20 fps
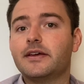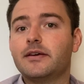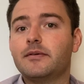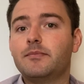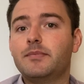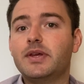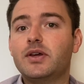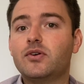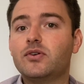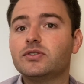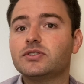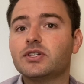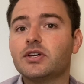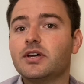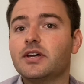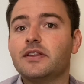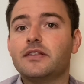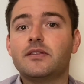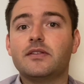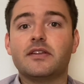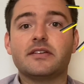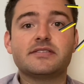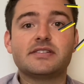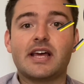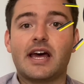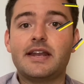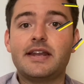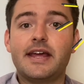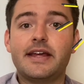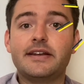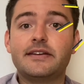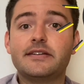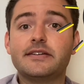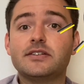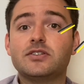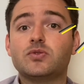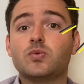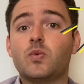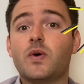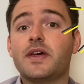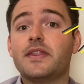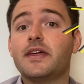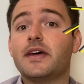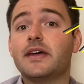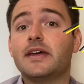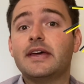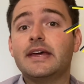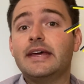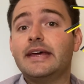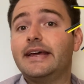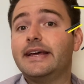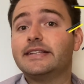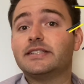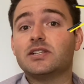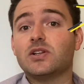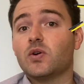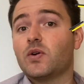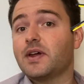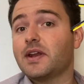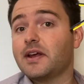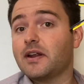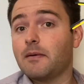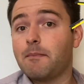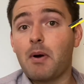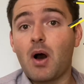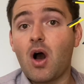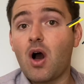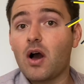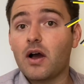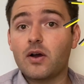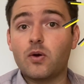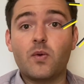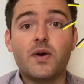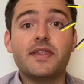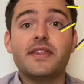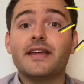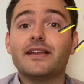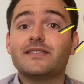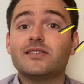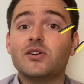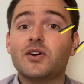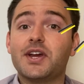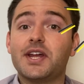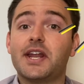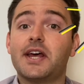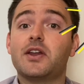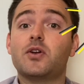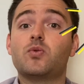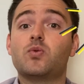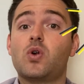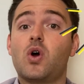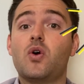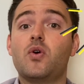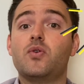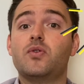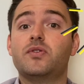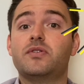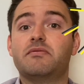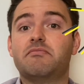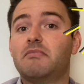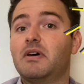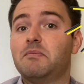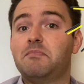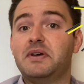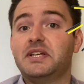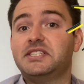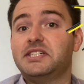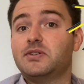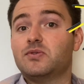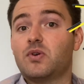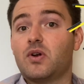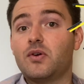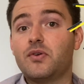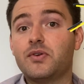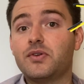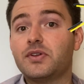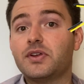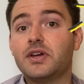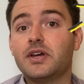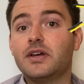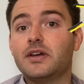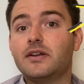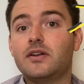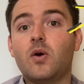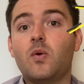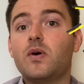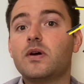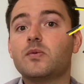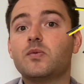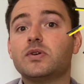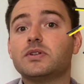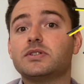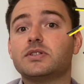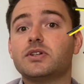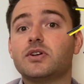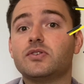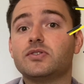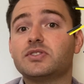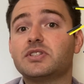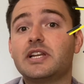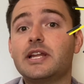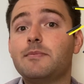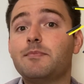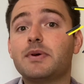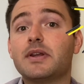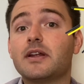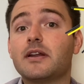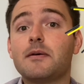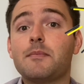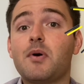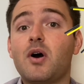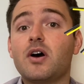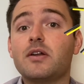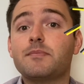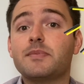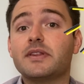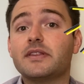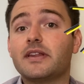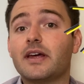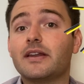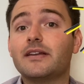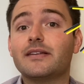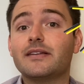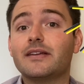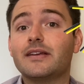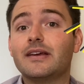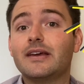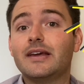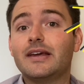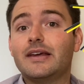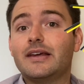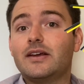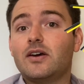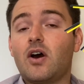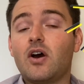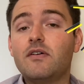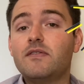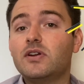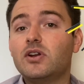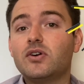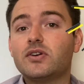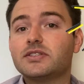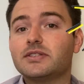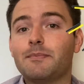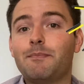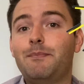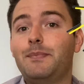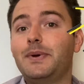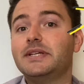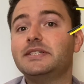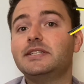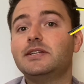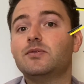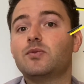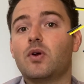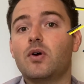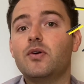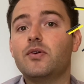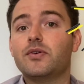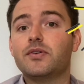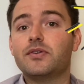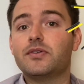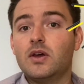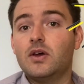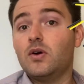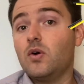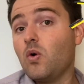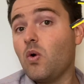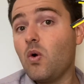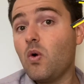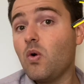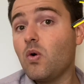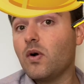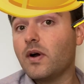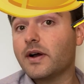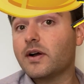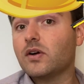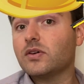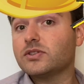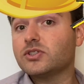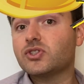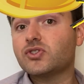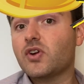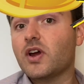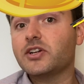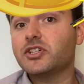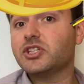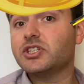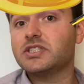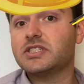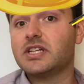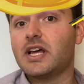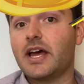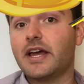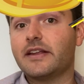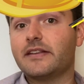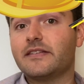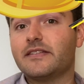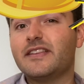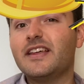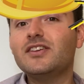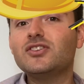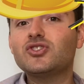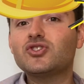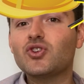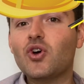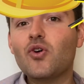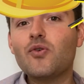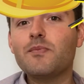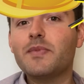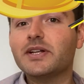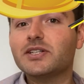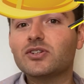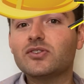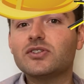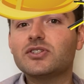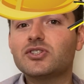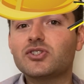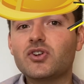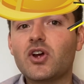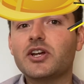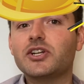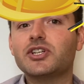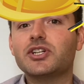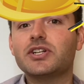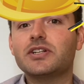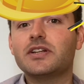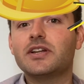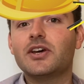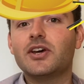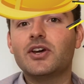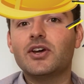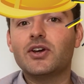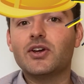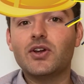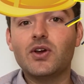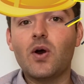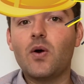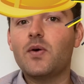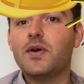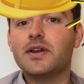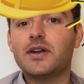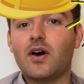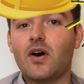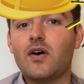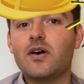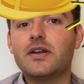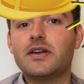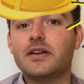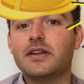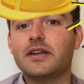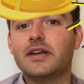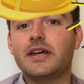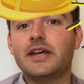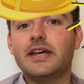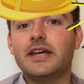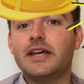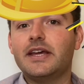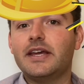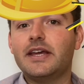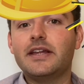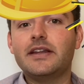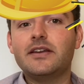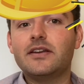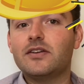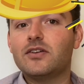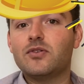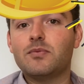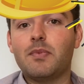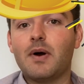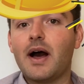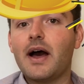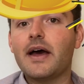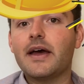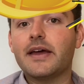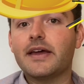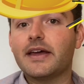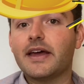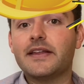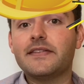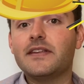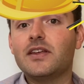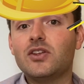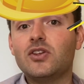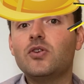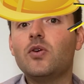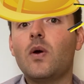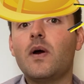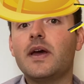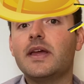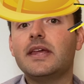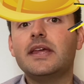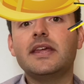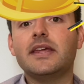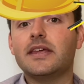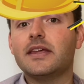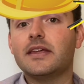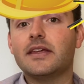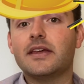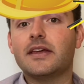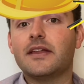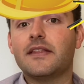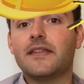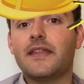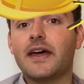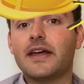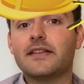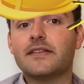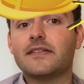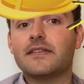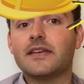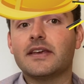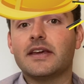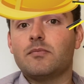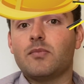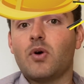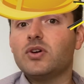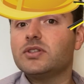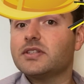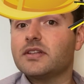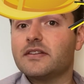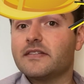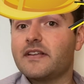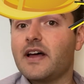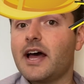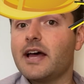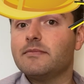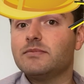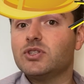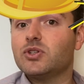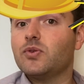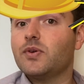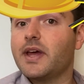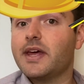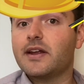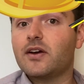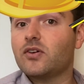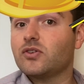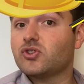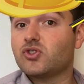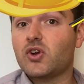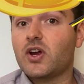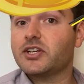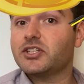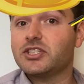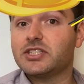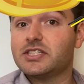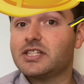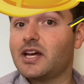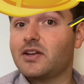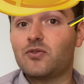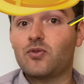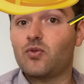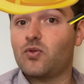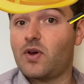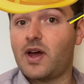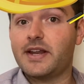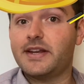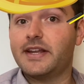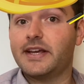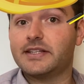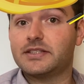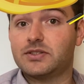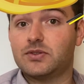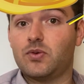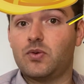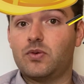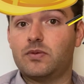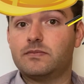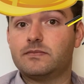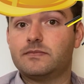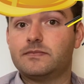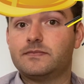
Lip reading: Because the sun enters, whether it's looking at a park, whether it's looking at a road, a busy road. No one wants to go sleep in an apartment that overlooks a busy road. Or a construction site. There's so much construction going on in Dubai and the UAE that most of the times you'll get a construction site right next door.